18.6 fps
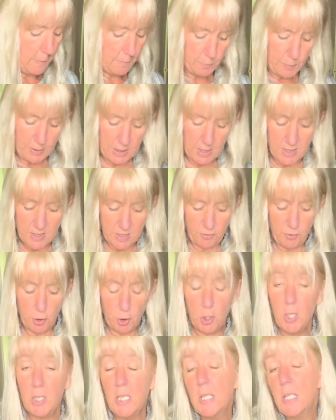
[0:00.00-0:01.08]
Because if you're
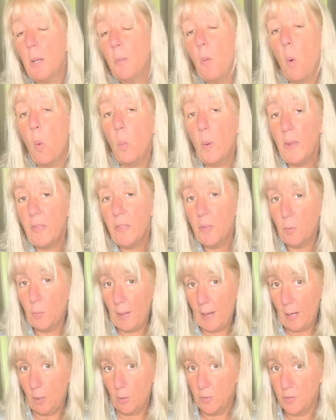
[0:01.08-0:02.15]
cooking them with the
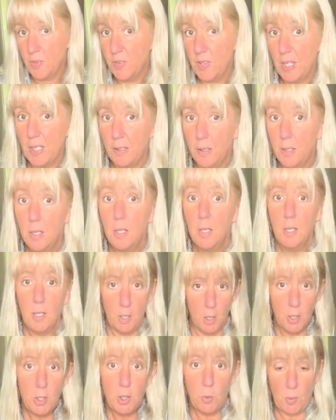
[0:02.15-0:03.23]
rounds, then
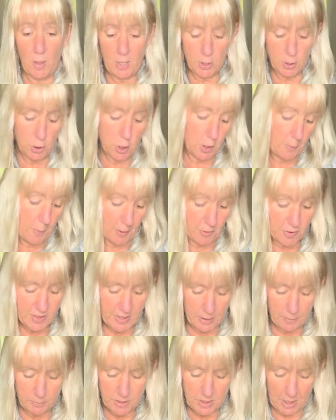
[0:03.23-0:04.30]
you want it to cook about the
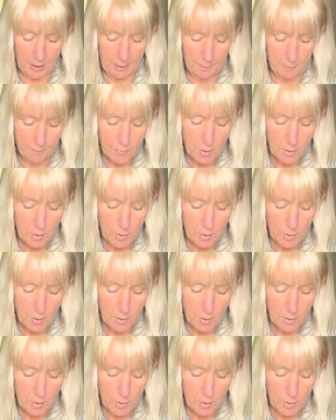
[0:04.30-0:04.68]
same time.